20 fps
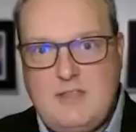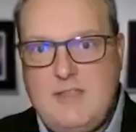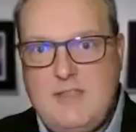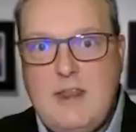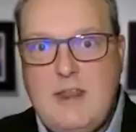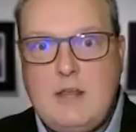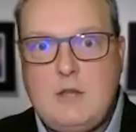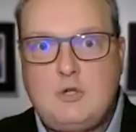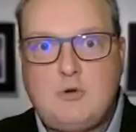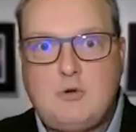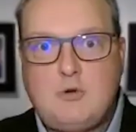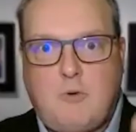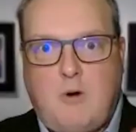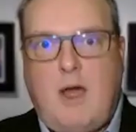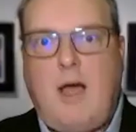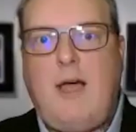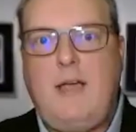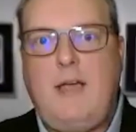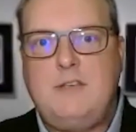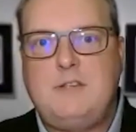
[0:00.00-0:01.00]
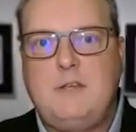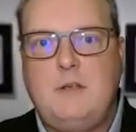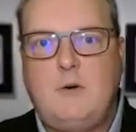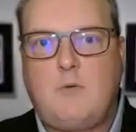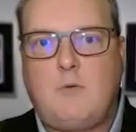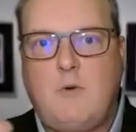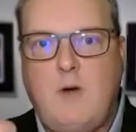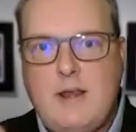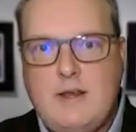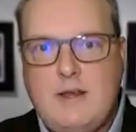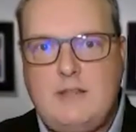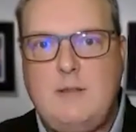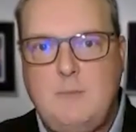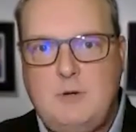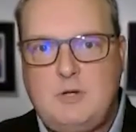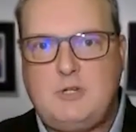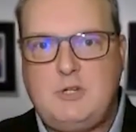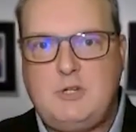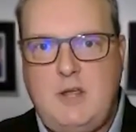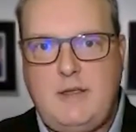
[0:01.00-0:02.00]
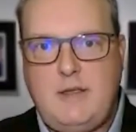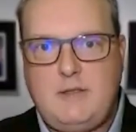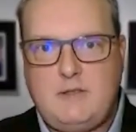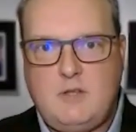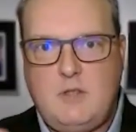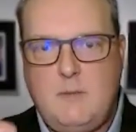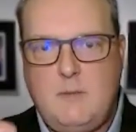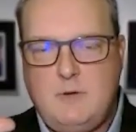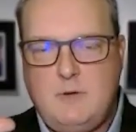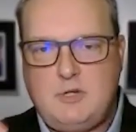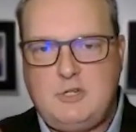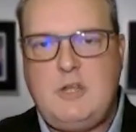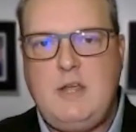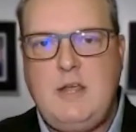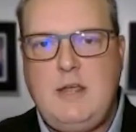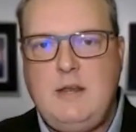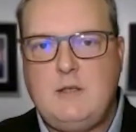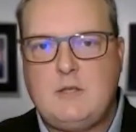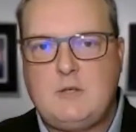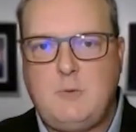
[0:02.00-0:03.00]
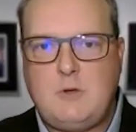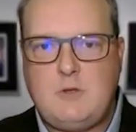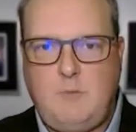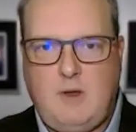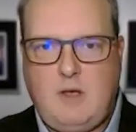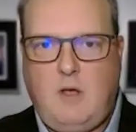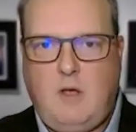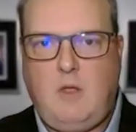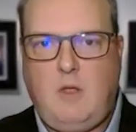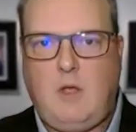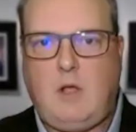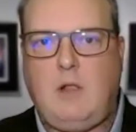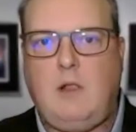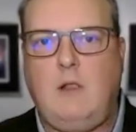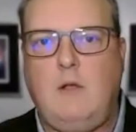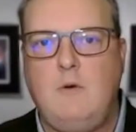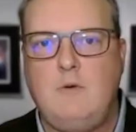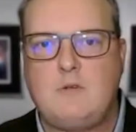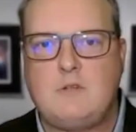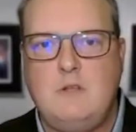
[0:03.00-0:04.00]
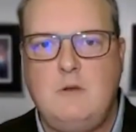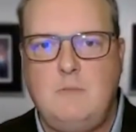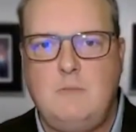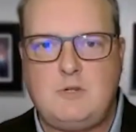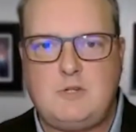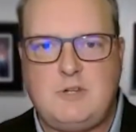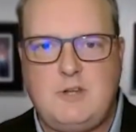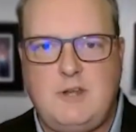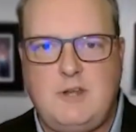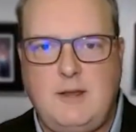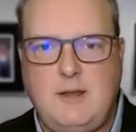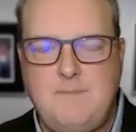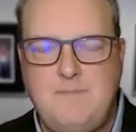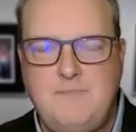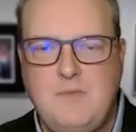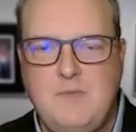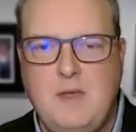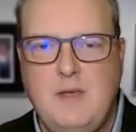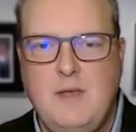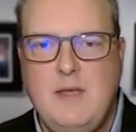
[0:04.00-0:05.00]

and then it dries it right in the machine. So the machine is what we call a closed loop machine.